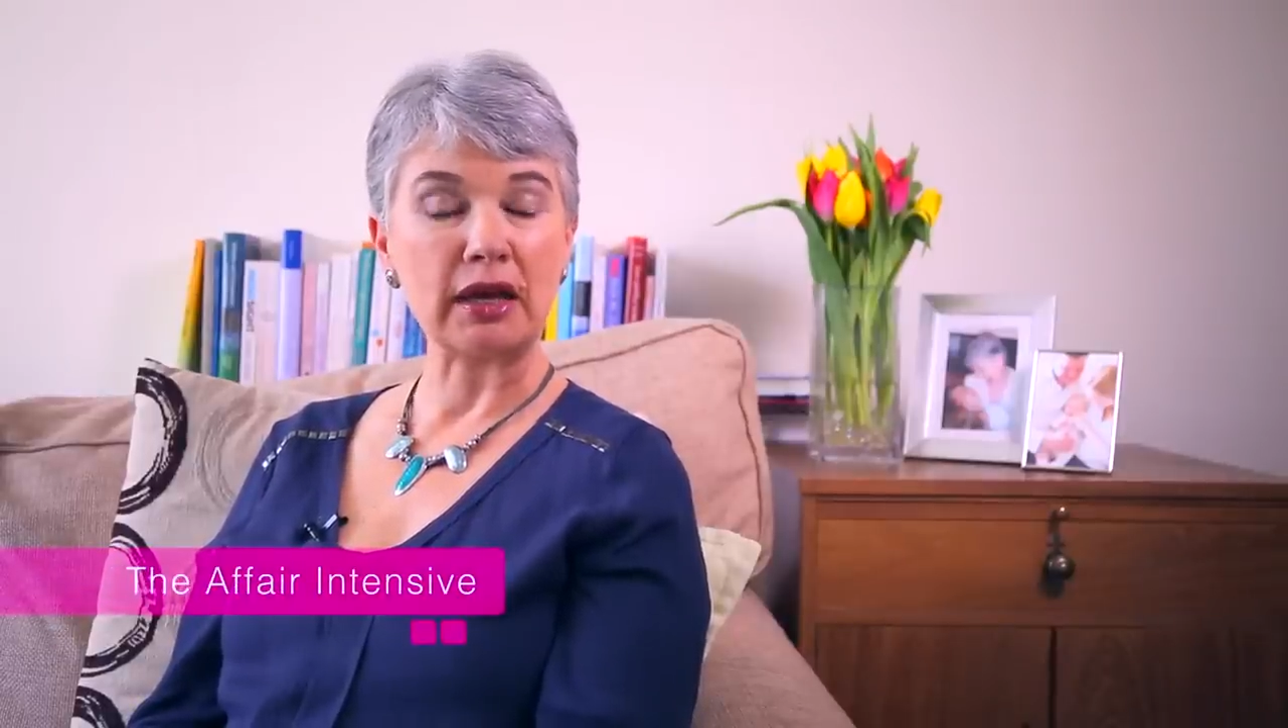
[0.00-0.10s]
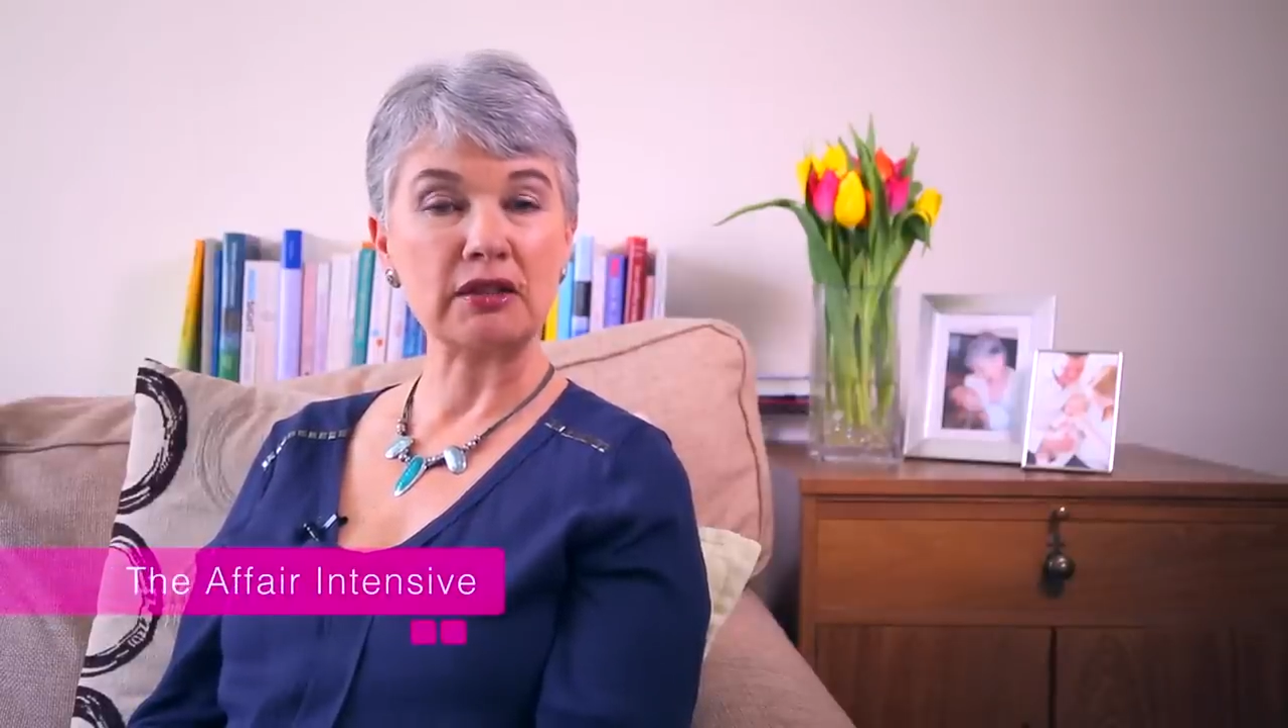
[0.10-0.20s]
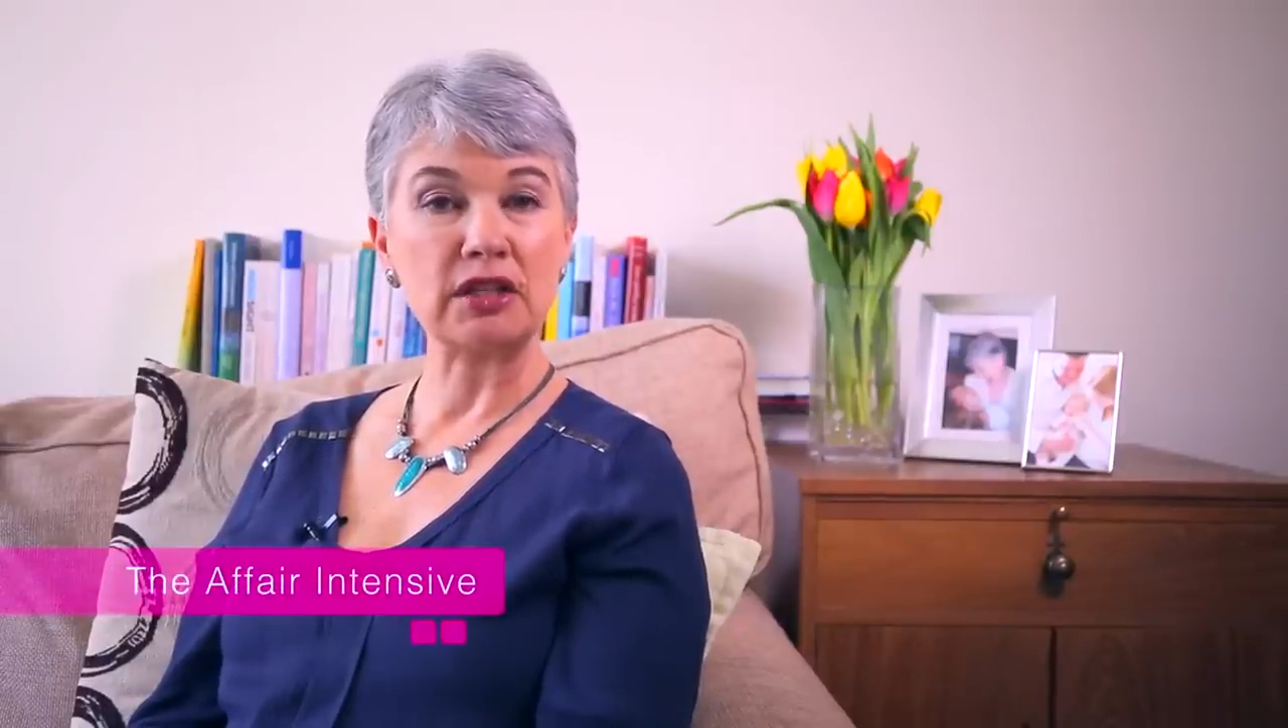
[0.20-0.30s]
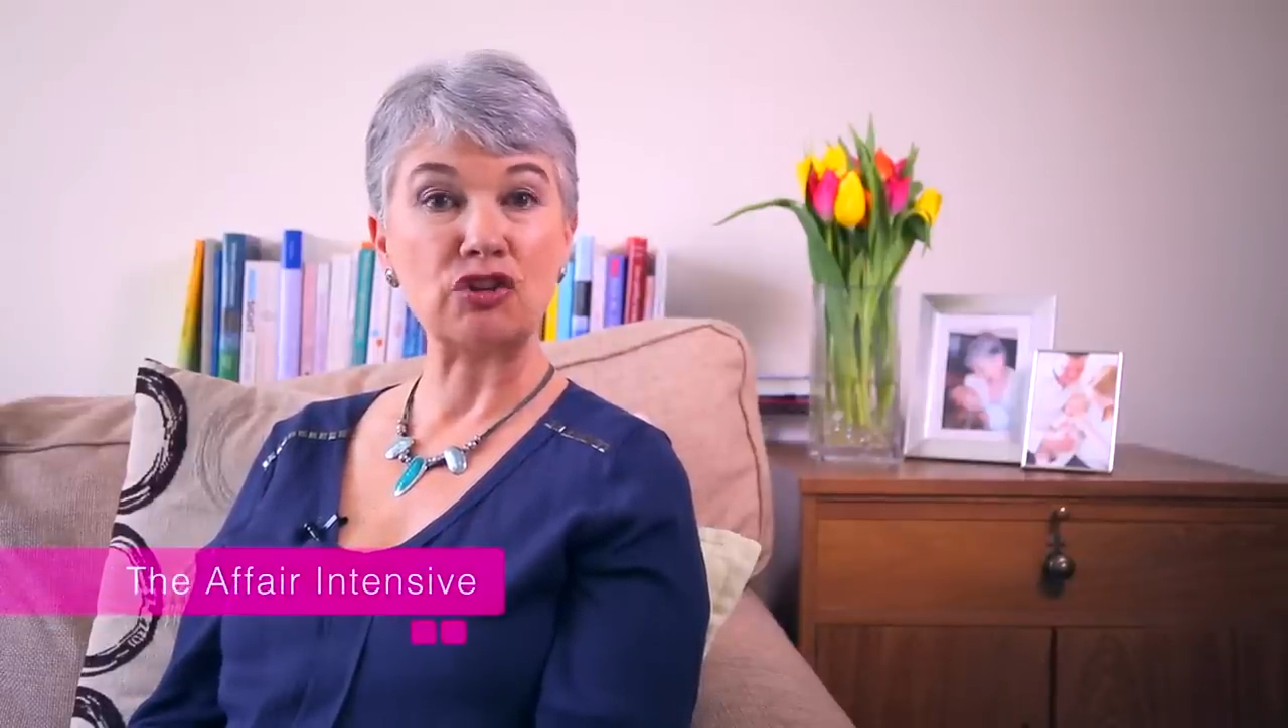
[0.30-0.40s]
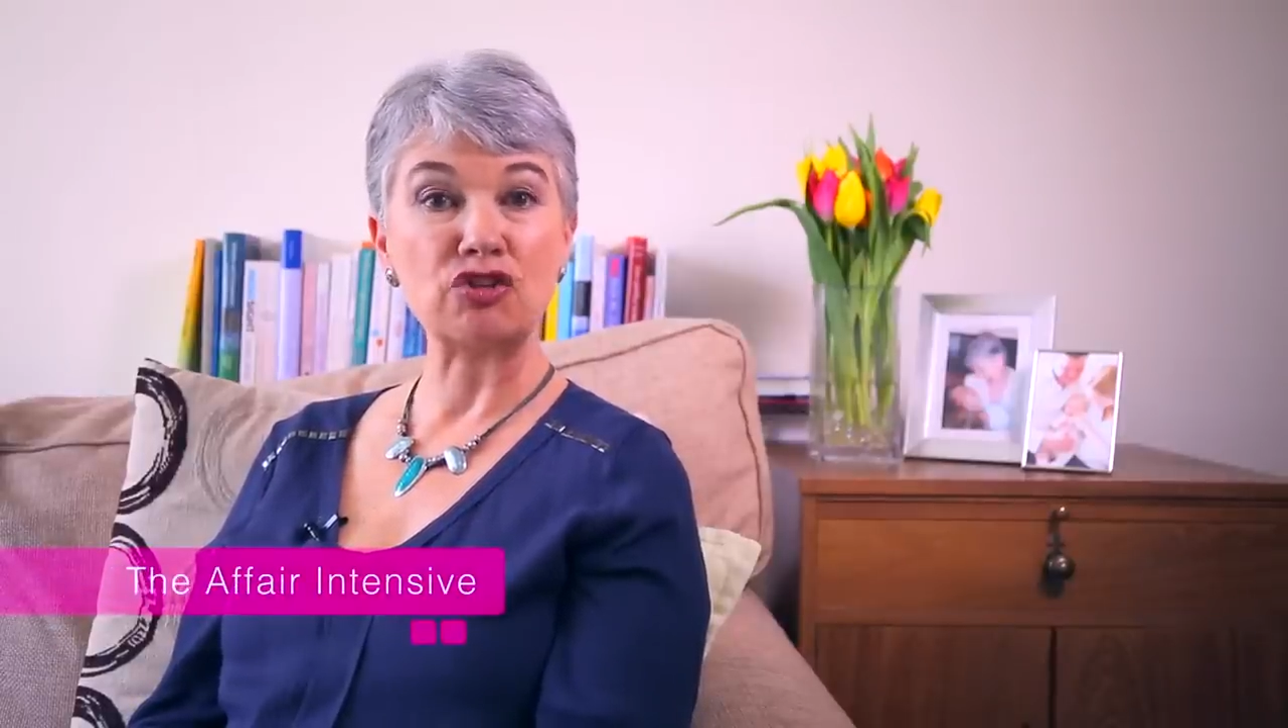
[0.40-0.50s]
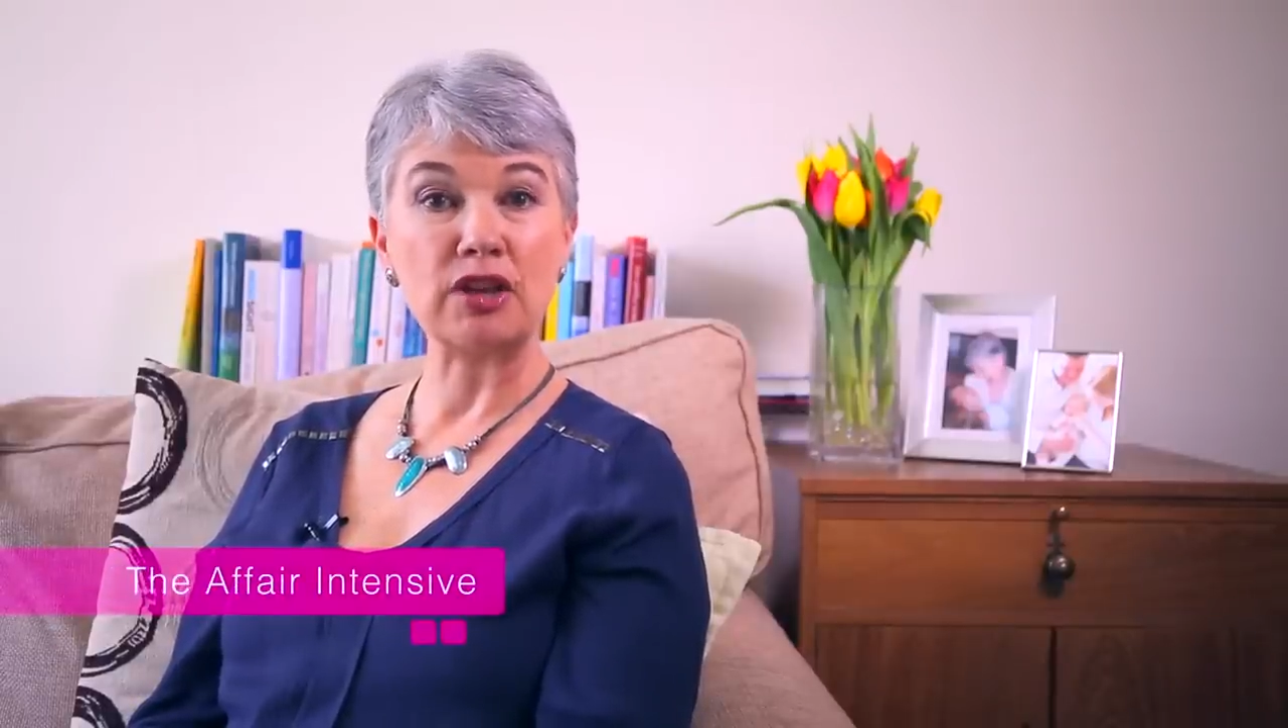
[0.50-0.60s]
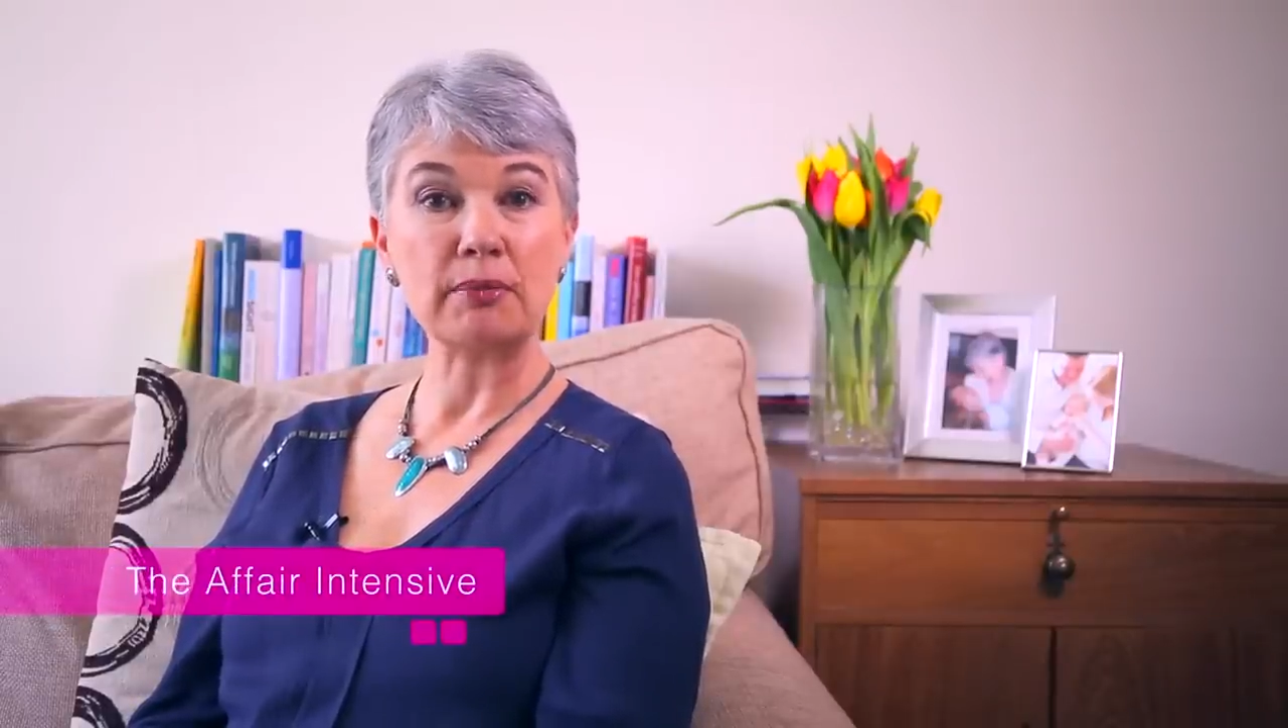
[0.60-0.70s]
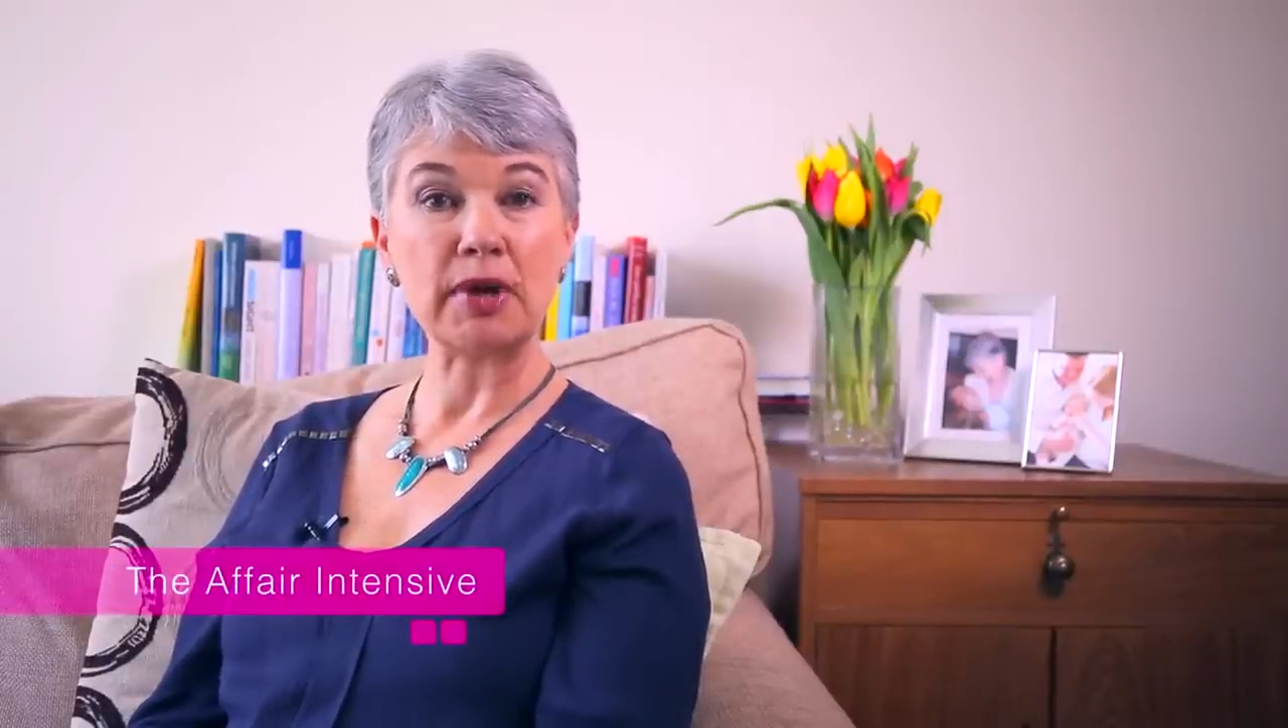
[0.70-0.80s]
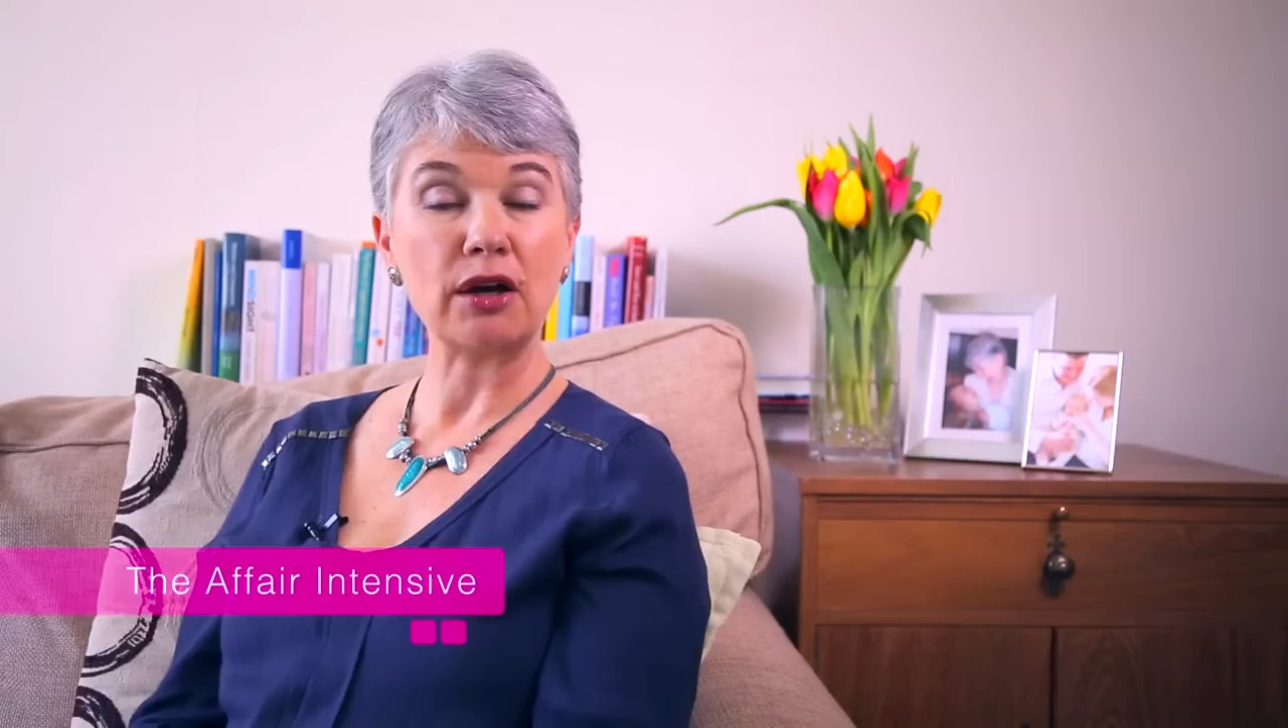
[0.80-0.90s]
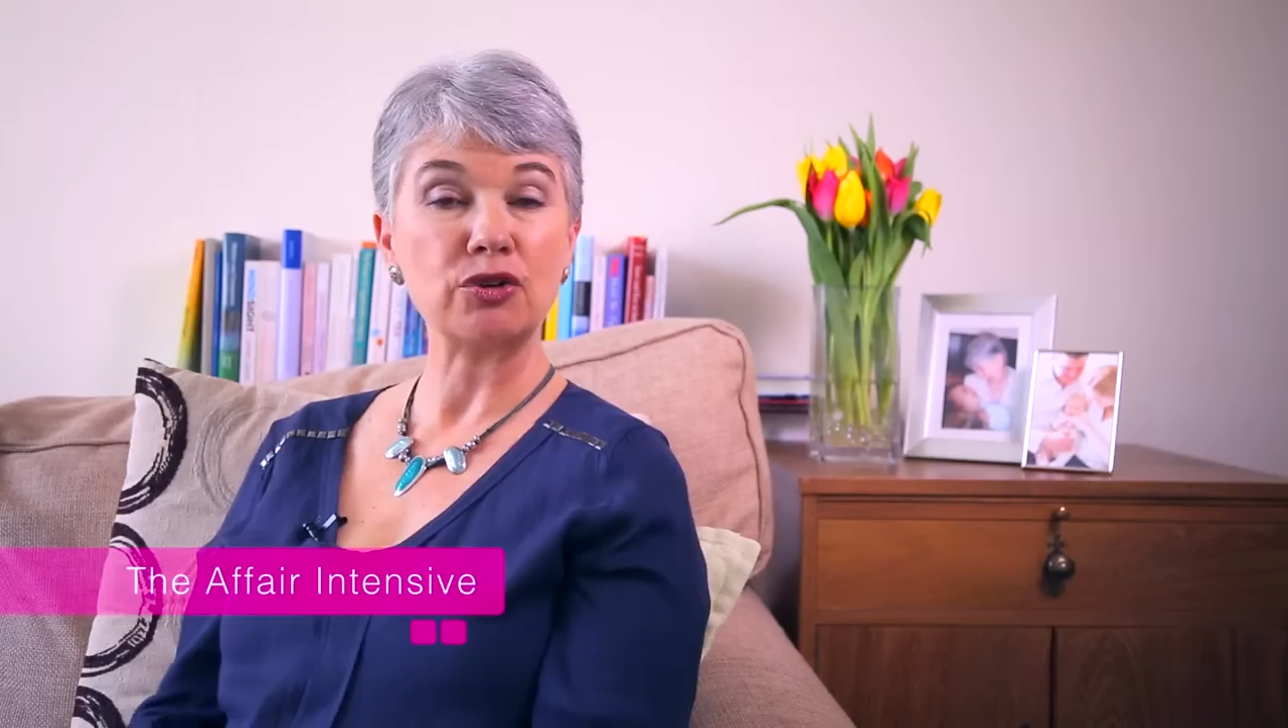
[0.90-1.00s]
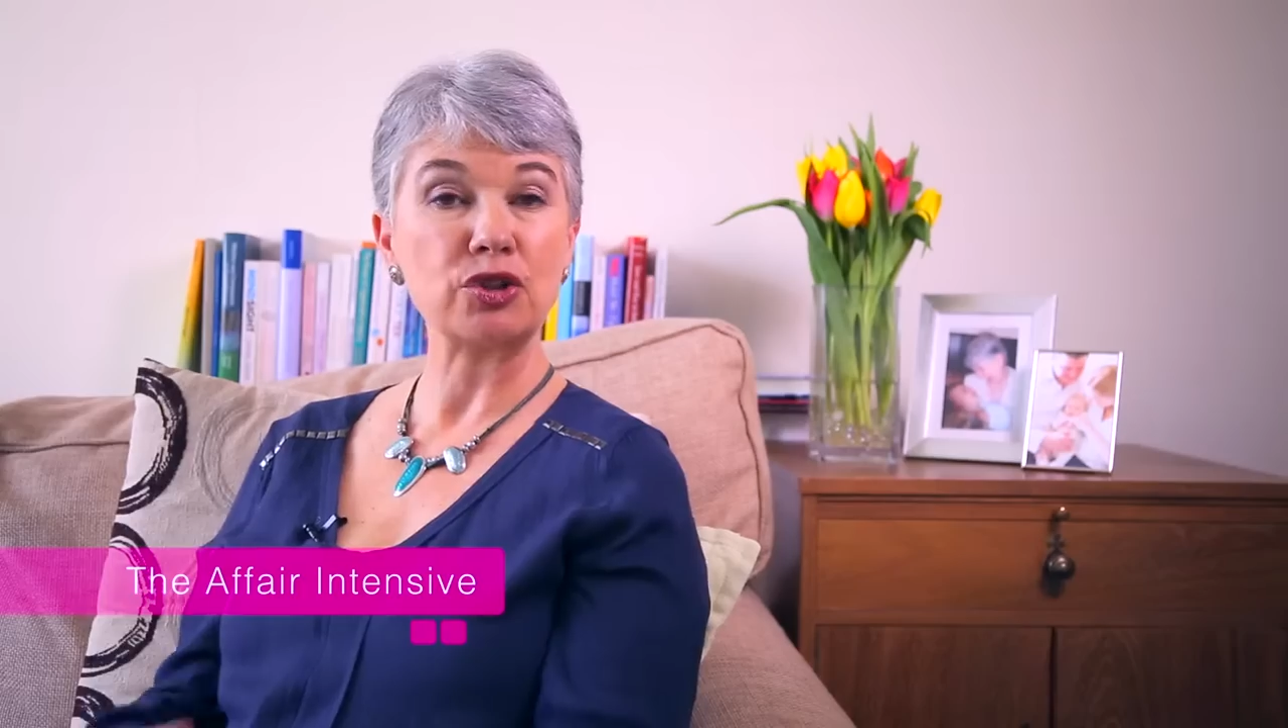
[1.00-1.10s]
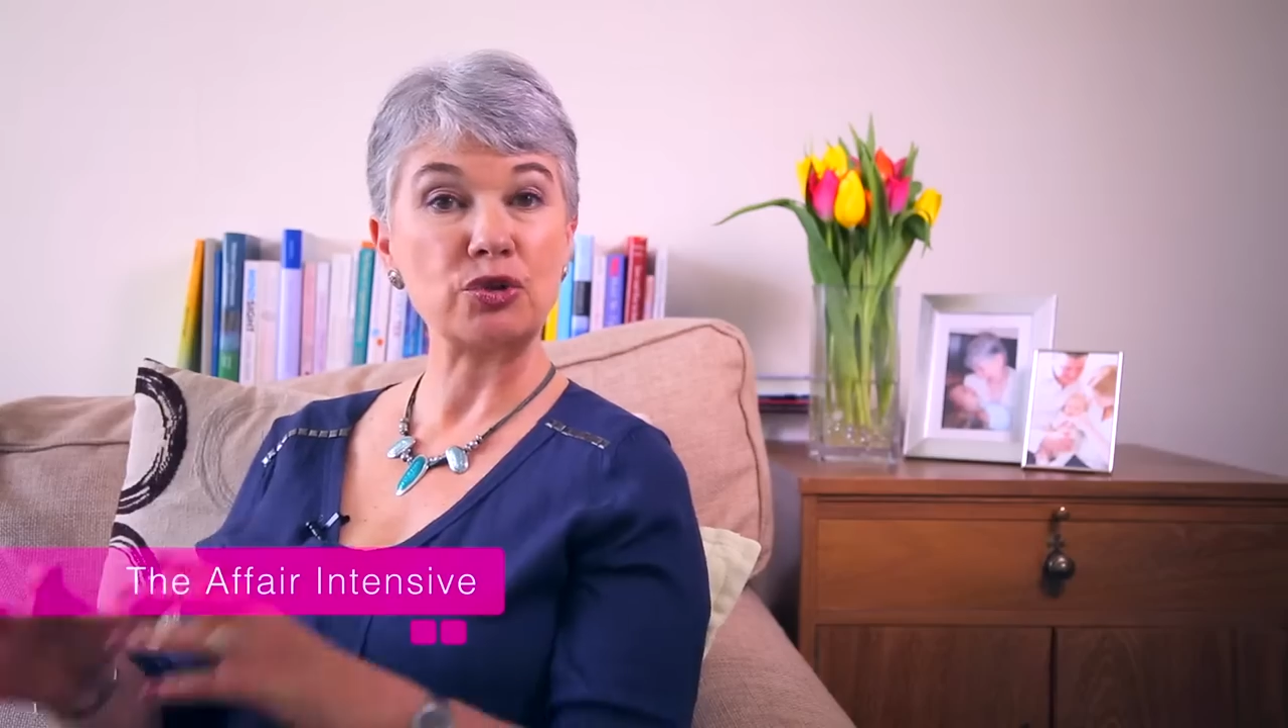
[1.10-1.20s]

I teach them how to